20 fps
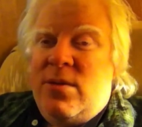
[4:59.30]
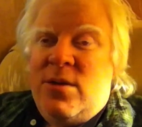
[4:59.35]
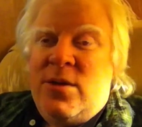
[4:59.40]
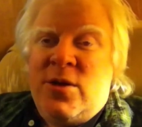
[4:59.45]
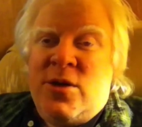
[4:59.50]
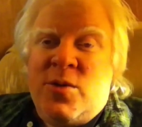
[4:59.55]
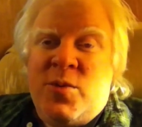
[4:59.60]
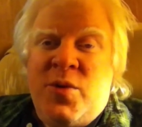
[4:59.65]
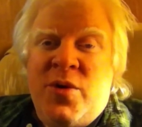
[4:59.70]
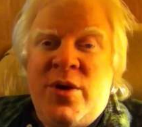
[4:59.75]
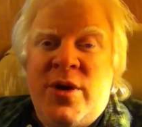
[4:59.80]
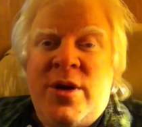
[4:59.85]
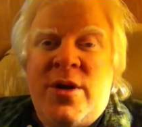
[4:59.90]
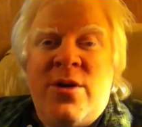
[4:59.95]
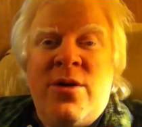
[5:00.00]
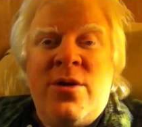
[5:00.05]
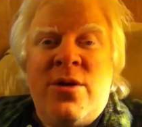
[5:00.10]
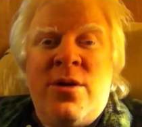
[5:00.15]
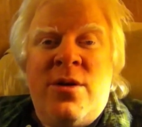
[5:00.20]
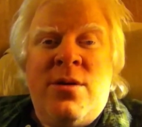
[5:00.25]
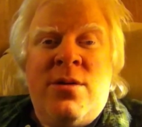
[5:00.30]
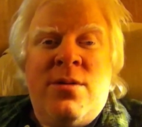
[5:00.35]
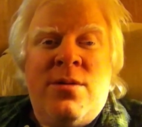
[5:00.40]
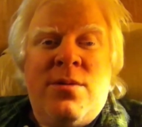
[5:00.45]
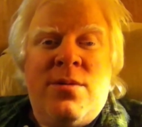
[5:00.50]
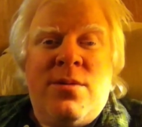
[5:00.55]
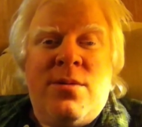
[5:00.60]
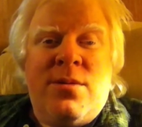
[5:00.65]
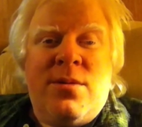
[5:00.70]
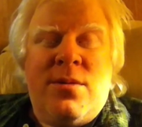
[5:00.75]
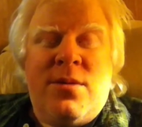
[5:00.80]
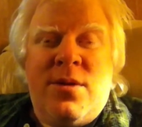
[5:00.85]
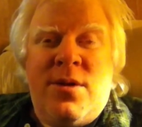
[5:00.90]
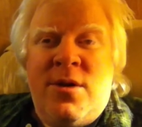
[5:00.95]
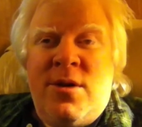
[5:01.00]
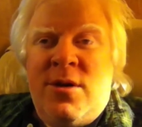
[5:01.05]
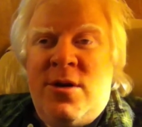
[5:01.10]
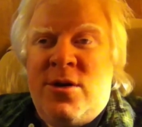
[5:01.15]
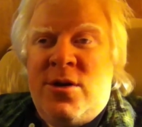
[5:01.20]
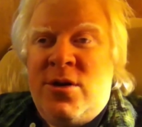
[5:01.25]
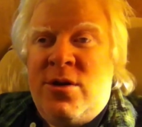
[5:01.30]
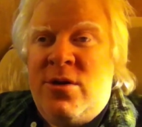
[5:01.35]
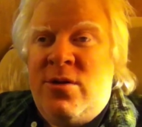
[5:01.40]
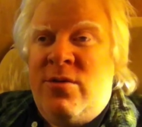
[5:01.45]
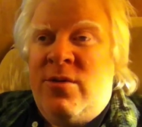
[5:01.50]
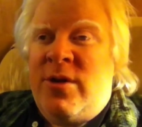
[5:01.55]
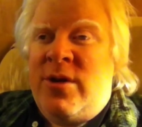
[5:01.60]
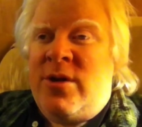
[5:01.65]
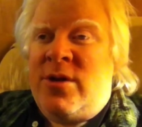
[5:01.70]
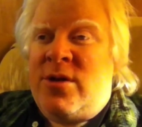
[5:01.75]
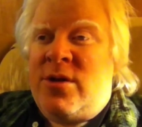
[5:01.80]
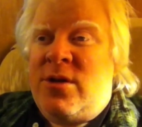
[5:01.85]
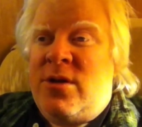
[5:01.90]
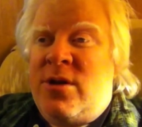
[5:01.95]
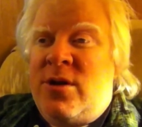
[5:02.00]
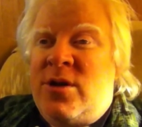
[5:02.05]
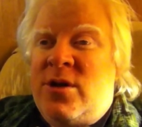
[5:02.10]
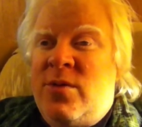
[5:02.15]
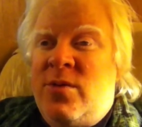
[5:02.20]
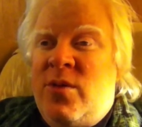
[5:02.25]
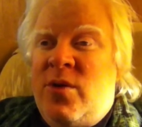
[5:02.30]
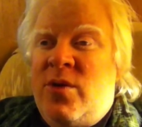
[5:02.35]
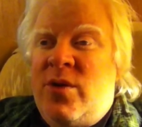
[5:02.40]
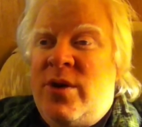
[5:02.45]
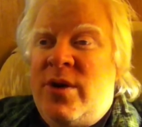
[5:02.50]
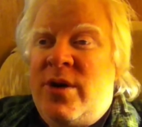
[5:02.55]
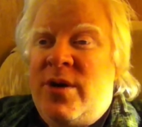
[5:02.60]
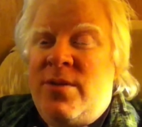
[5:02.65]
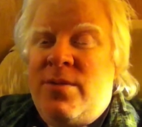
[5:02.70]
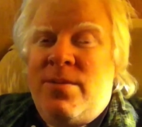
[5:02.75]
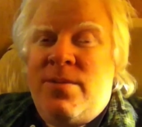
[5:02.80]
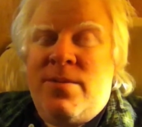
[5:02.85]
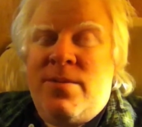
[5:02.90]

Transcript: It's pretty good. And it's a good way to start your morning.